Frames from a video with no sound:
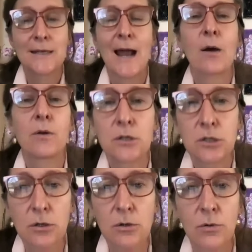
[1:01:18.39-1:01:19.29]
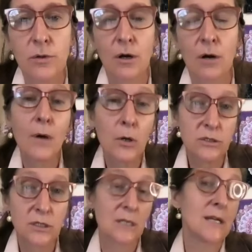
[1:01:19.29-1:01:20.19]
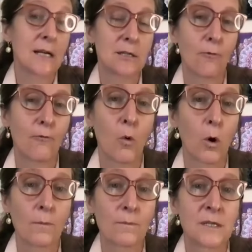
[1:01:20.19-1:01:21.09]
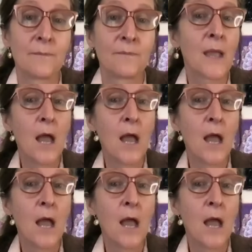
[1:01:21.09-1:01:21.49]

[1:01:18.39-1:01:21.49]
down into their most addictive forms.